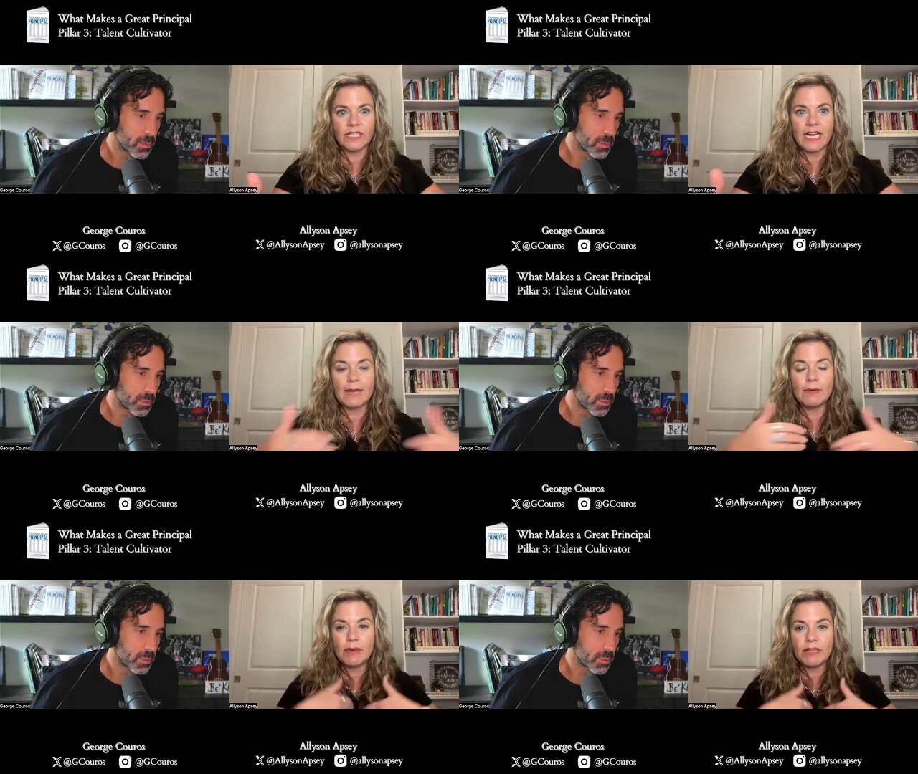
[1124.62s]
Speaker 1: I'm
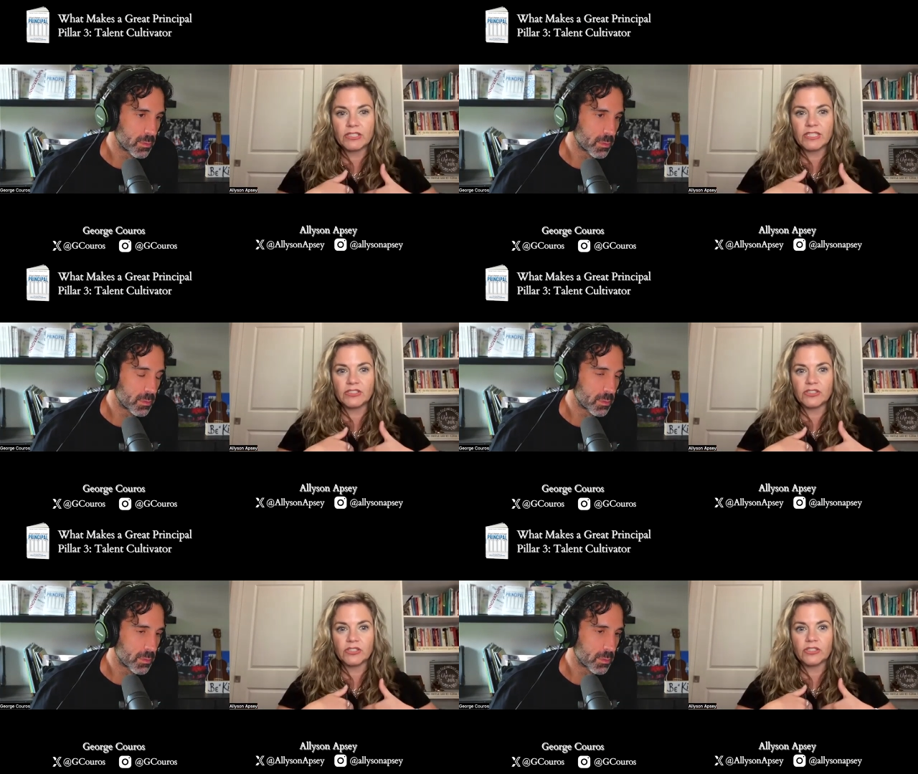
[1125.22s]
a better
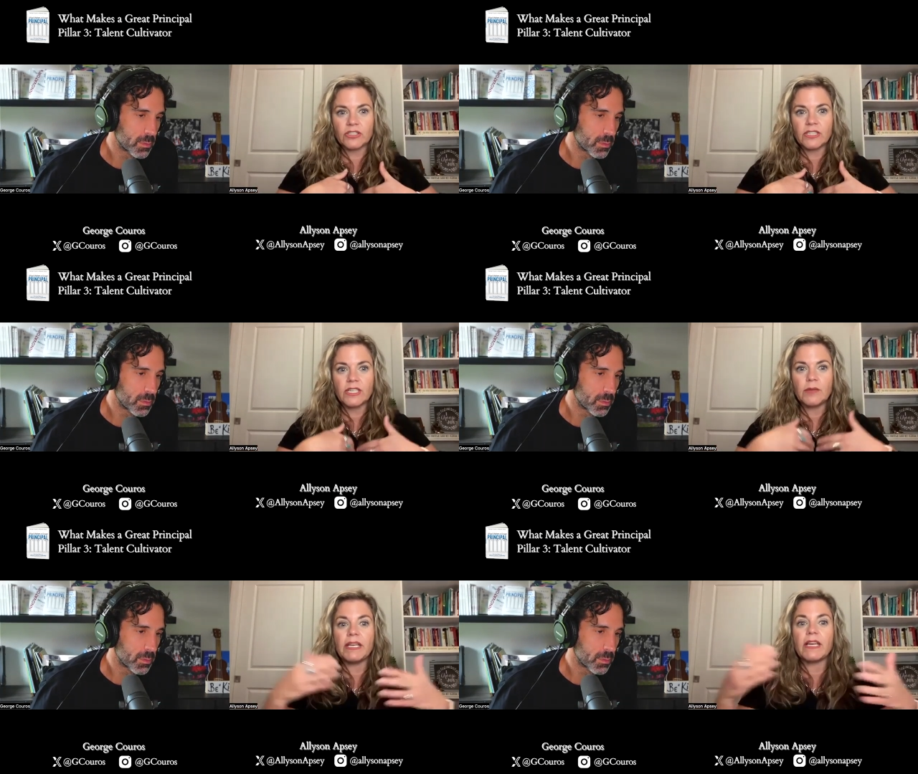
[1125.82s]
teacher
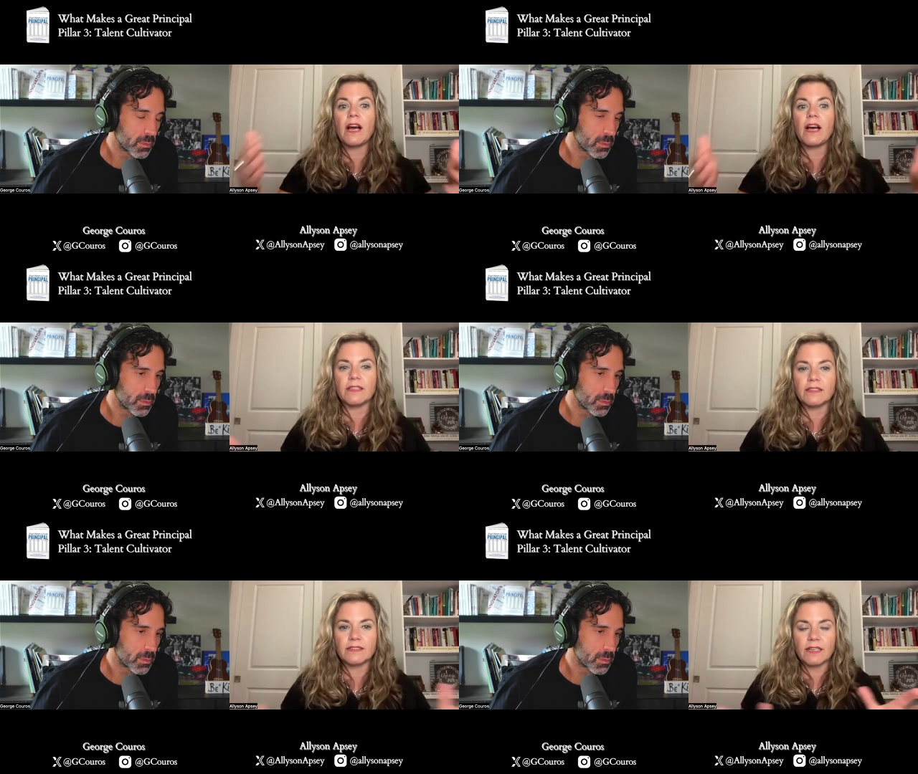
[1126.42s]

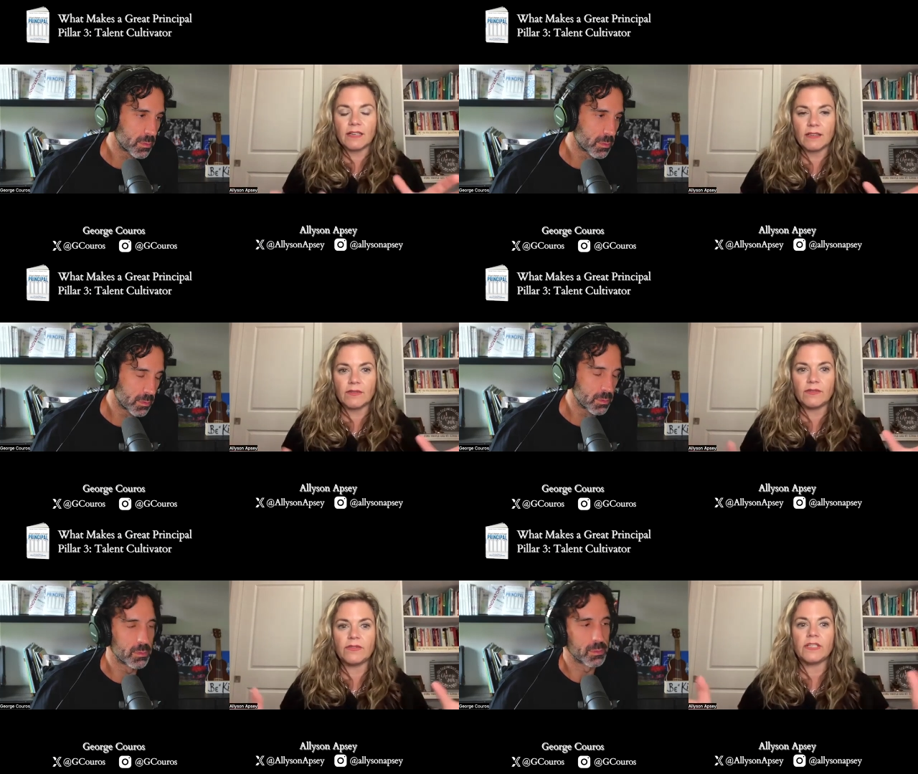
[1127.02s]
because
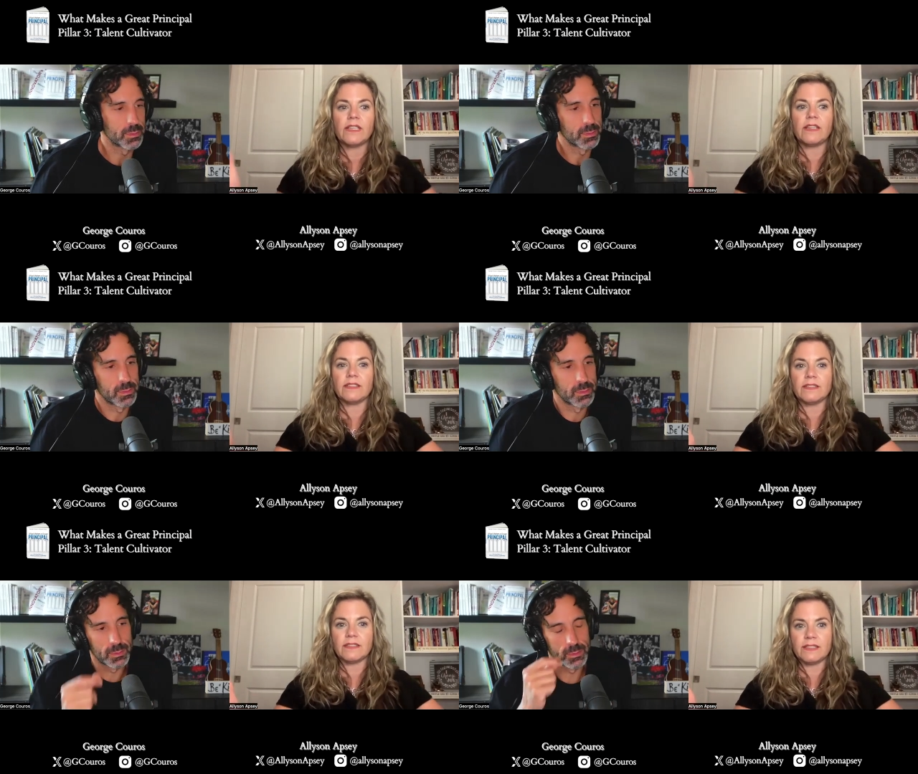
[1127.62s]
of
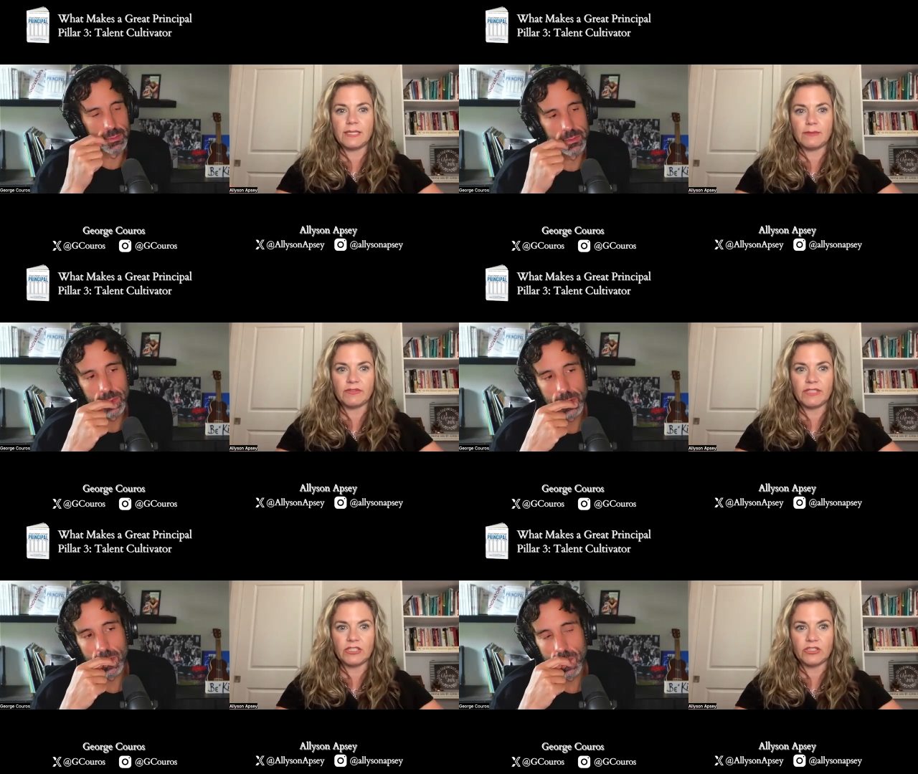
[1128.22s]
this team of
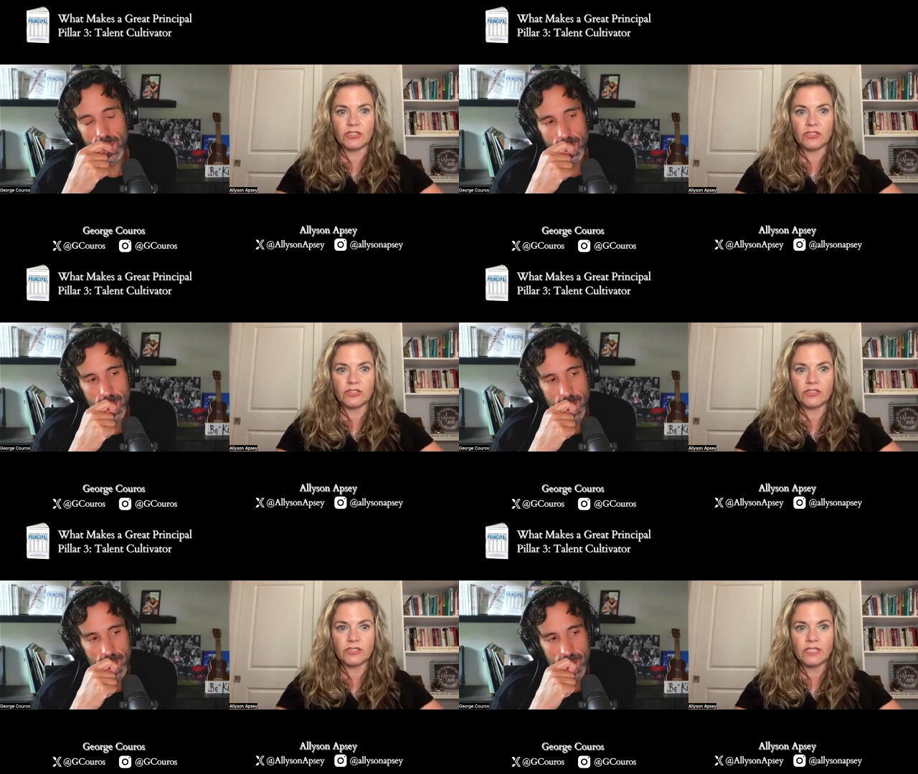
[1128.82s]

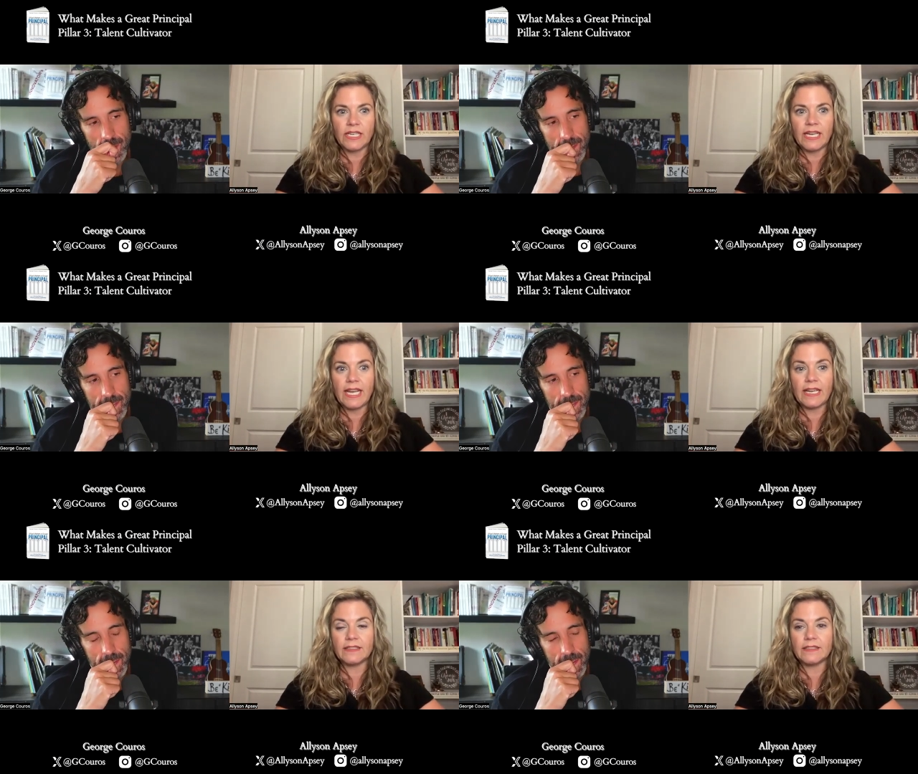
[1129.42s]
teachers.
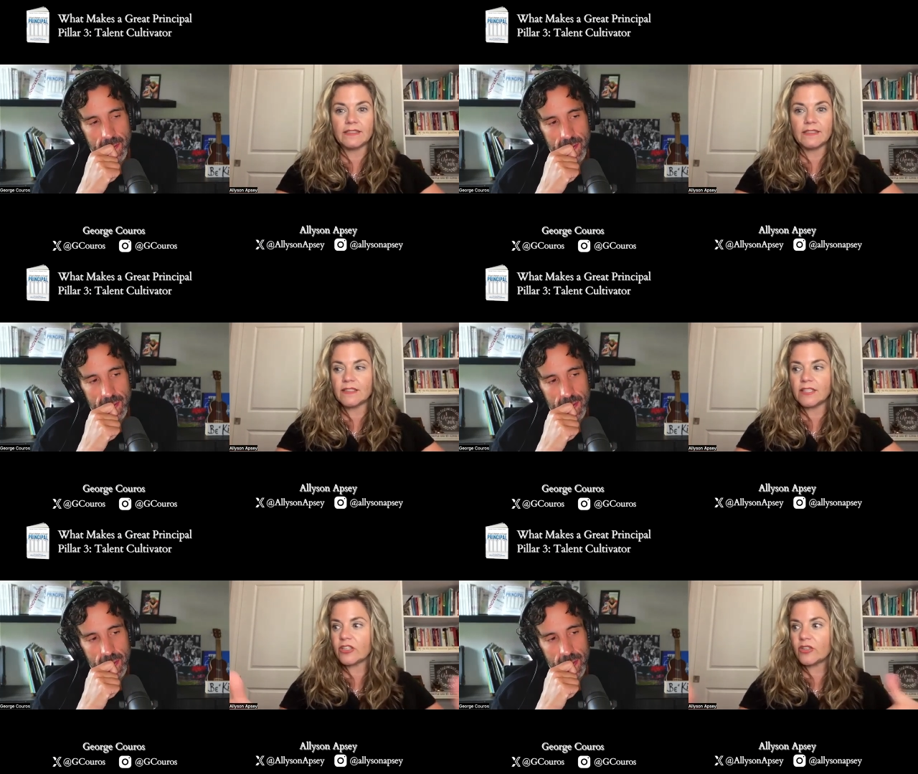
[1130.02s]
And
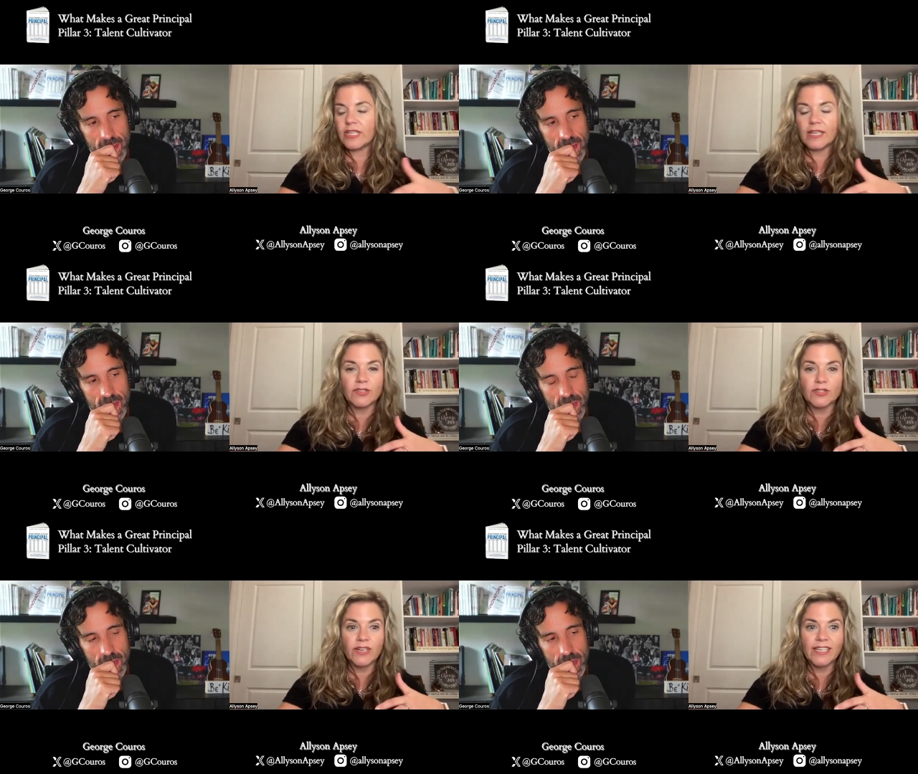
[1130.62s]
they're going to have
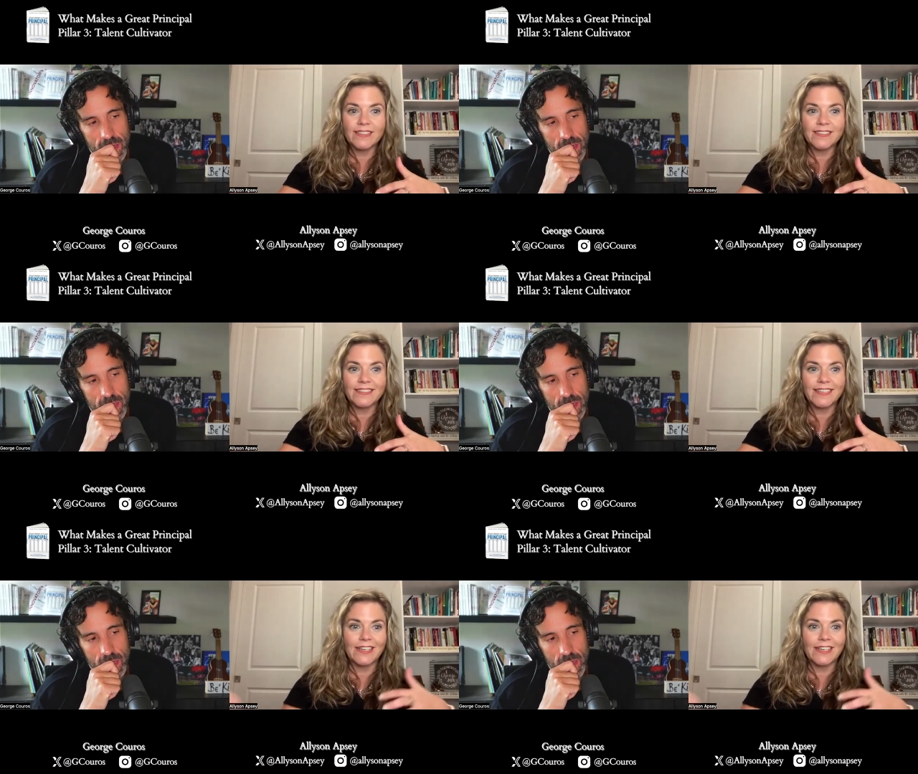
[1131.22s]
strengths in